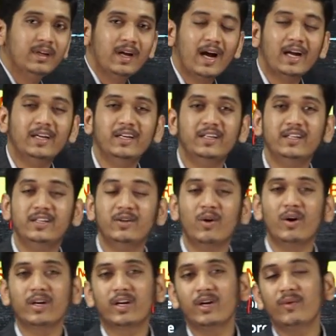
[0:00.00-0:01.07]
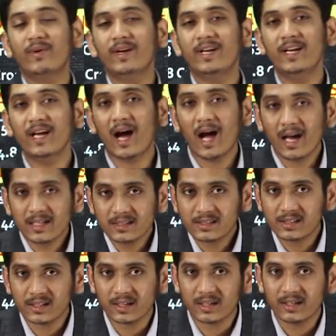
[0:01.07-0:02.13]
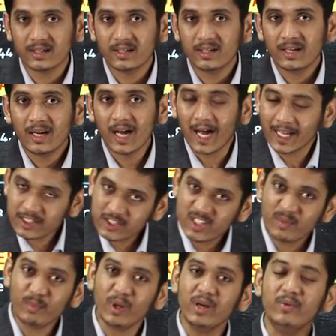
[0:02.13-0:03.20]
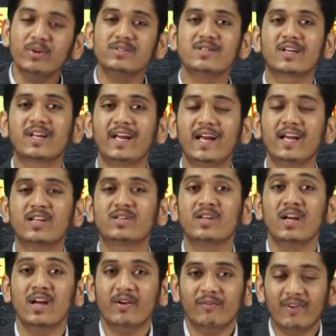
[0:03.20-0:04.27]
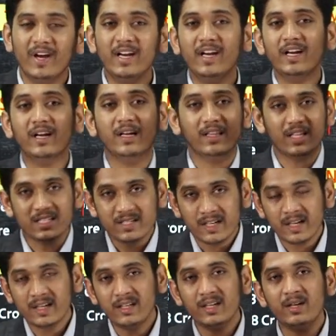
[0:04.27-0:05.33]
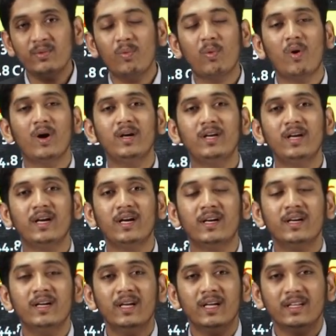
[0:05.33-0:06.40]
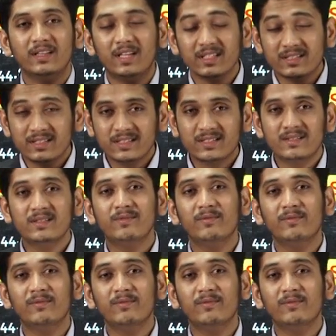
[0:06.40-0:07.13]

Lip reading: and it did not give any answer. And similar was the case when the center wanted this,